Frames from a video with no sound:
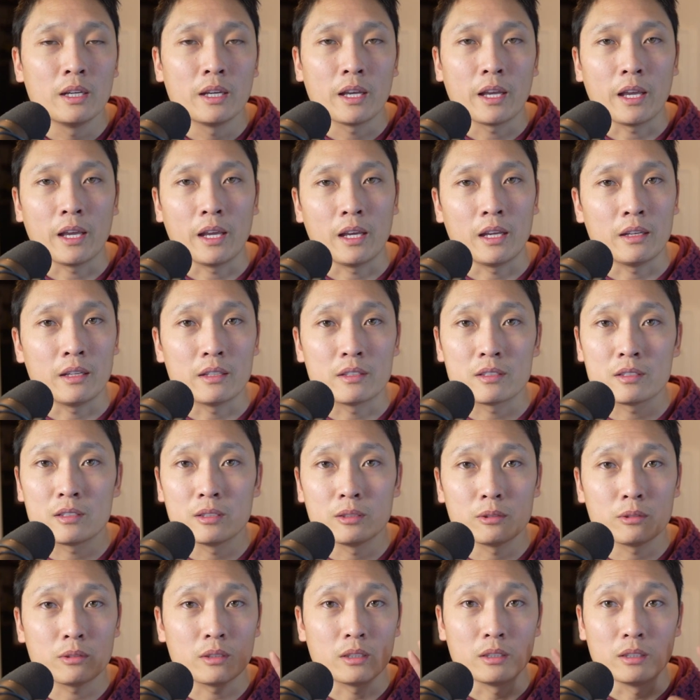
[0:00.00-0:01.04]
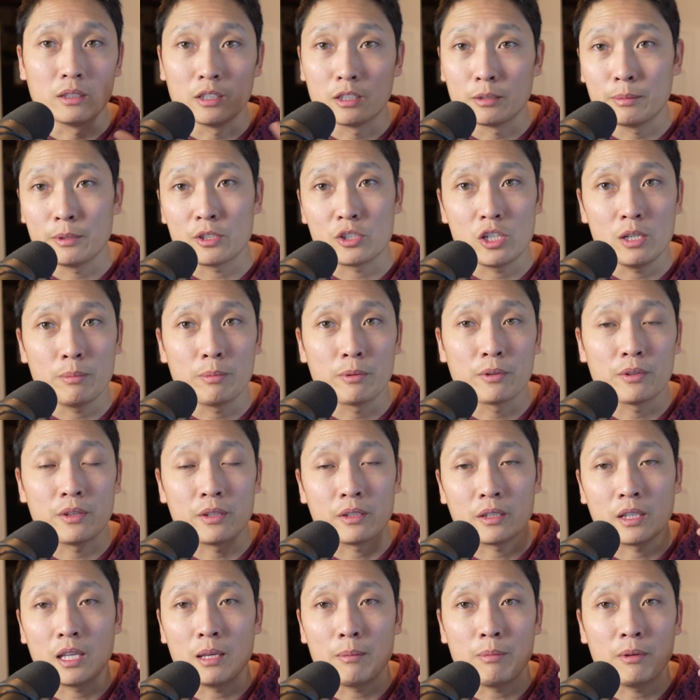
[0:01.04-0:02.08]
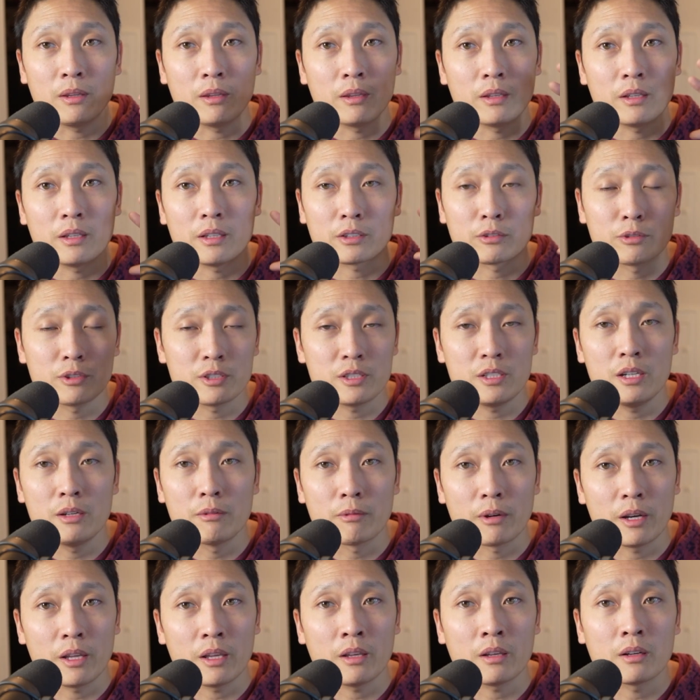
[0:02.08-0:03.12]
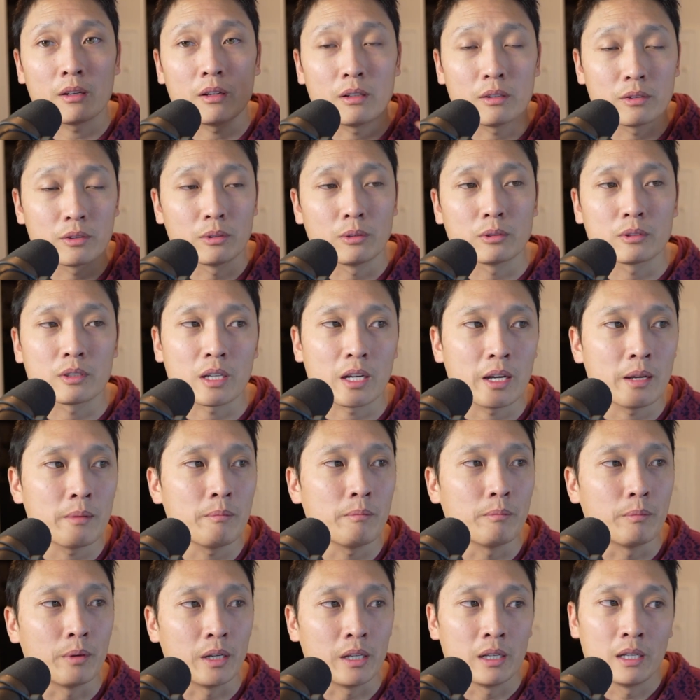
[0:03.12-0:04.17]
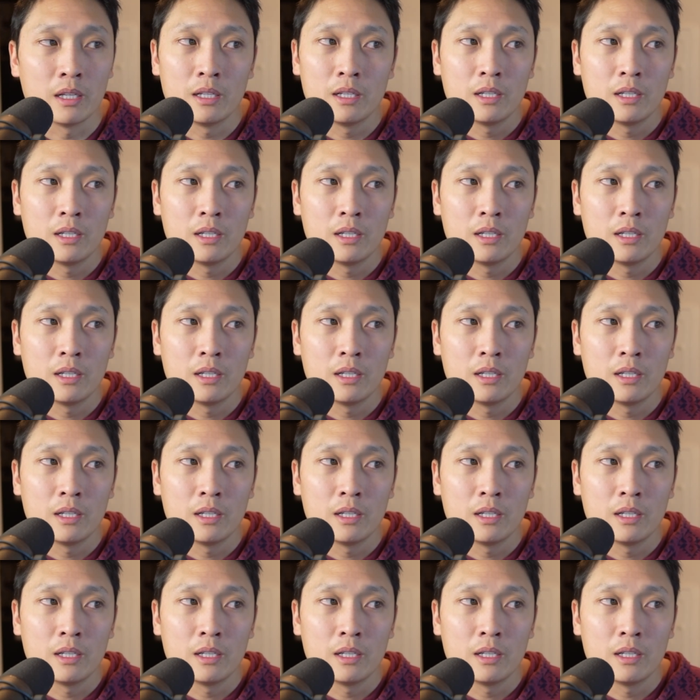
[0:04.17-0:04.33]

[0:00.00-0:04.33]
and it's still a little bit cheaper than keeping the electricity running the whole time, but